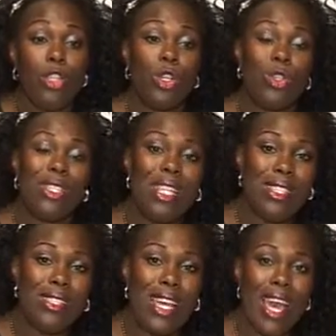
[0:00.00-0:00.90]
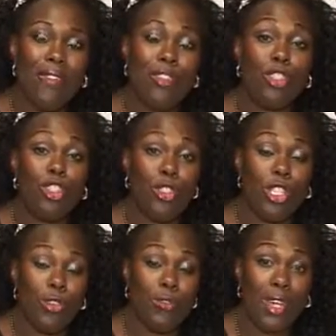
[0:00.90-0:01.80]
So since they have a
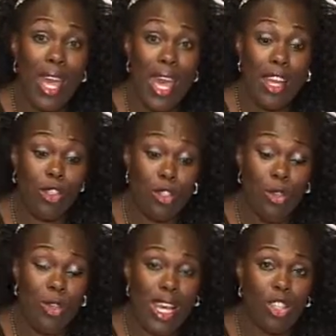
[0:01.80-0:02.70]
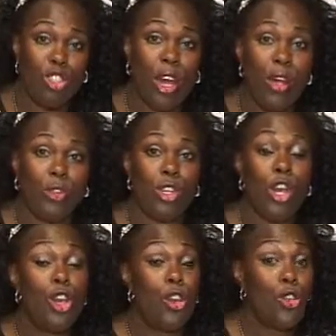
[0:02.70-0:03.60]
duty of care to that child,
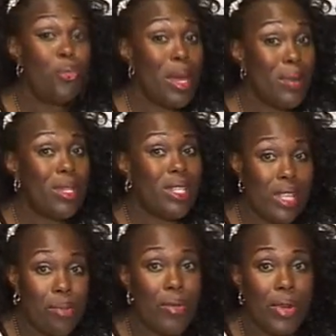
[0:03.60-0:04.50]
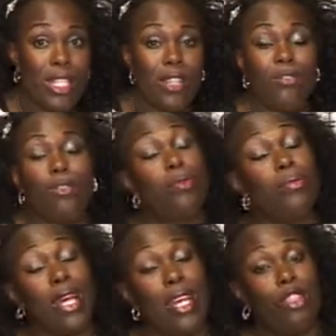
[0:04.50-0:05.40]
you may be separated
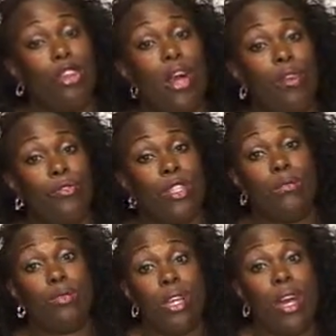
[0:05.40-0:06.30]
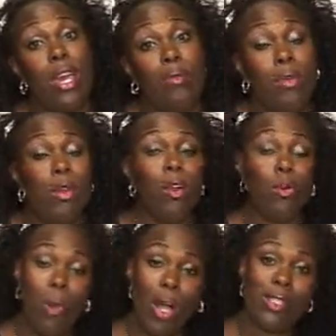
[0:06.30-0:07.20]
from that child for some time
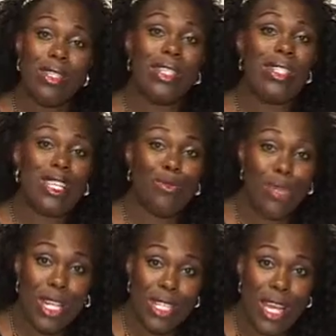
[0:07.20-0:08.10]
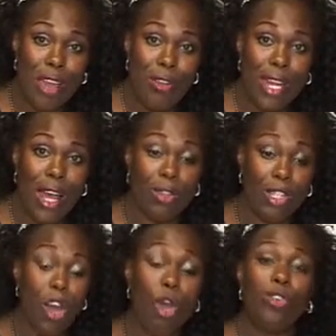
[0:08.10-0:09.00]
whilst an assessment is carried out
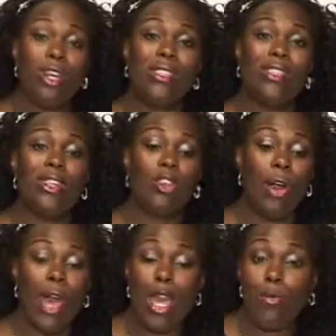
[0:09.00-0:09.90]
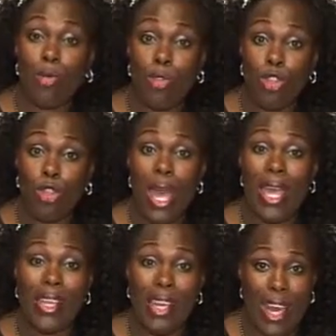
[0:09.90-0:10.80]
or until you're able to
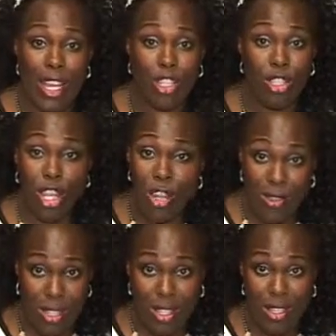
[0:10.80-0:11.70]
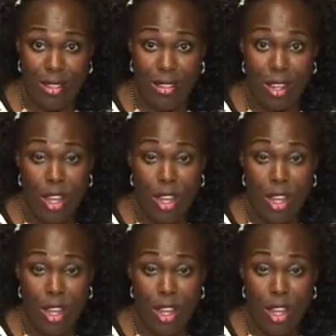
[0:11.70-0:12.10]
engage services.